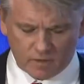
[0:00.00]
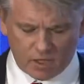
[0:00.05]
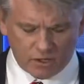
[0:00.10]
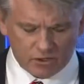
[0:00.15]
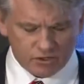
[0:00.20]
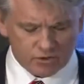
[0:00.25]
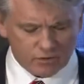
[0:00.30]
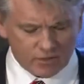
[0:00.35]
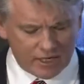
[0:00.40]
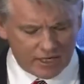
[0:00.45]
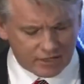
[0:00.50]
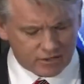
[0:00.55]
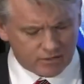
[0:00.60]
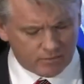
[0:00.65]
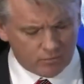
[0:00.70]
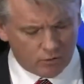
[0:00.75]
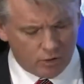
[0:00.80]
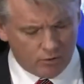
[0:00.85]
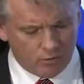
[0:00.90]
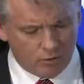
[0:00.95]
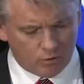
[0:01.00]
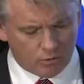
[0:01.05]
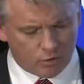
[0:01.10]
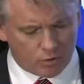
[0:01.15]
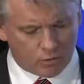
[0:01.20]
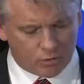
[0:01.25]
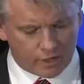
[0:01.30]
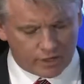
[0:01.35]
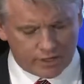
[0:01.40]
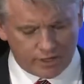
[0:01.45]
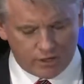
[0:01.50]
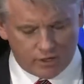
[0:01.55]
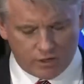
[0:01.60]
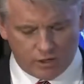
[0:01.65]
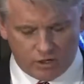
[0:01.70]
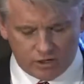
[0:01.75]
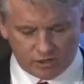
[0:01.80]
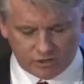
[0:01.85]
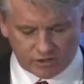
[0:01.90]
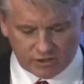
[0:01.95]
So at ExxonMobil, we're working
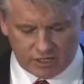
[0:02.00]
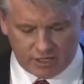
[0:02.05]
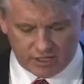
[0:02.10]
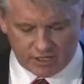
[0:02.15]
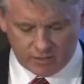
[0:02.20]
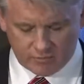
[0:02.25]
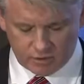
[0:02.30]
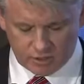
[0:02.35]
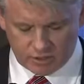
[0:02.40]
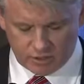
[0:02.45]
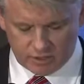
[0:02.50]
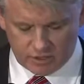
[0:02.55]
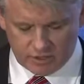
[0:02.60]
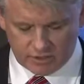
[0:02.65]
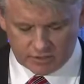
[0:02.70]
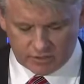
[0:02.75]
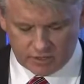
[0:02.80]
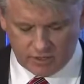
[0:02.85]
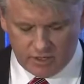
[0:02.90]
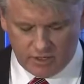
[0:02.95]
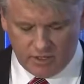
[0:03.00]
alongside communities